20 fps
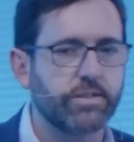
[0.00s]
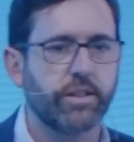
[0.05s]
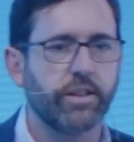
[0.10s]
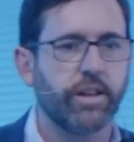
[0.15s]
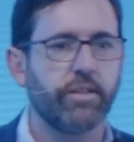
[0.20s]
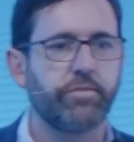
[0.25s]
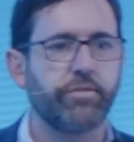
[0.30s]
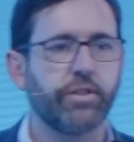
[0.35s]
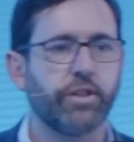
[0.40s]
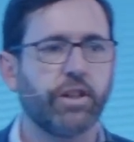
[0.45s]

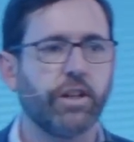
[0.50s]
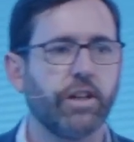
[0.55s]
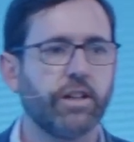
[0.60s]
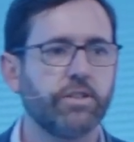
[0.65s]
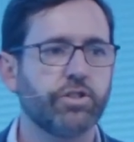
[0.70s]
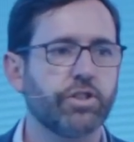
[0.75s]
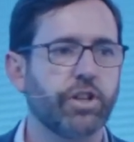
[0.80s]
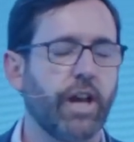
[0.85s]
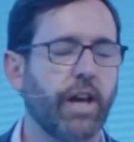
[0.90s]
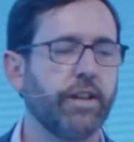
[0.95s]
Africa,
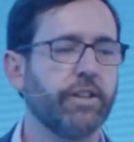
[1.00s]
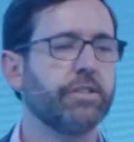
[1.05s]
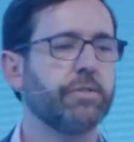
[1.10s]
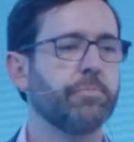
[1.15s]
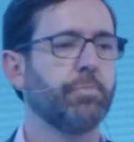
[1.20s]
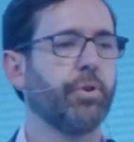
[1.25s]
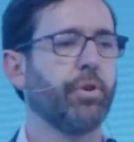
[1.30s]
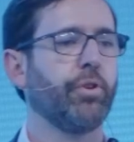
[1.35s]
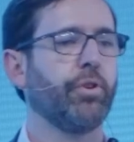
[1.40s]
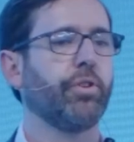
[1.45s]
in
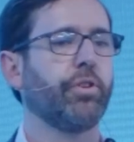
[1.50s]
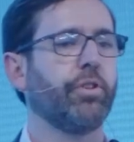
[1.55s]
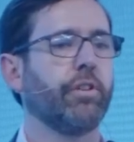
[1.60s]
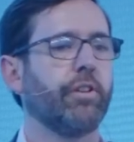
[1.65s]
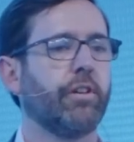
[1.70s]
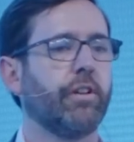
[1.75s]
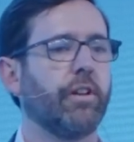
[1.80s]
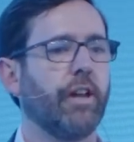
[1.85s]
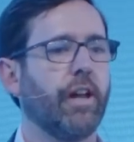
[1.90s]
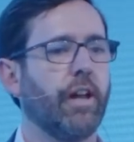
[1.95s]
Johannesburg,
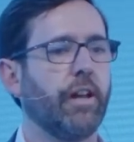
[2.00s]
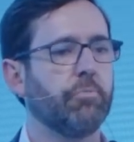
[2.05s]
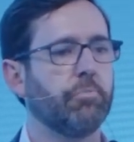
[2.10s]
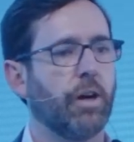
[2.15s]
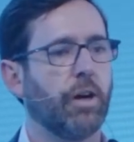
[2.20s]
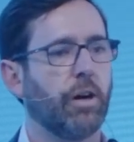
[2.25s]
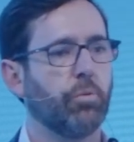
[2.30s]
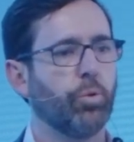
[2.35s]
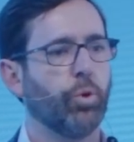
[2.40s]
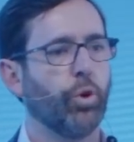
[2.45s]
and
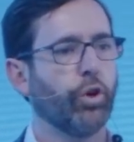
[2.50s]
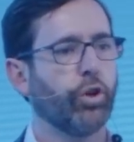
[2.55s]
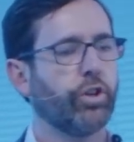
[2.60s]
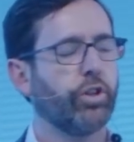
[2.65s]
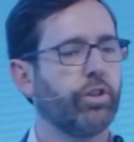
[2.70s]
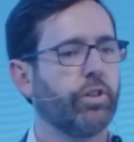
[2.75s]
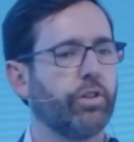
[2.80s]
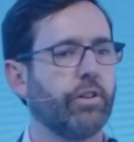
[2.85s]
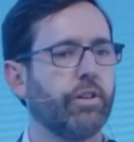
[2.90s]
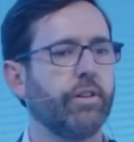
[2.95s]
my work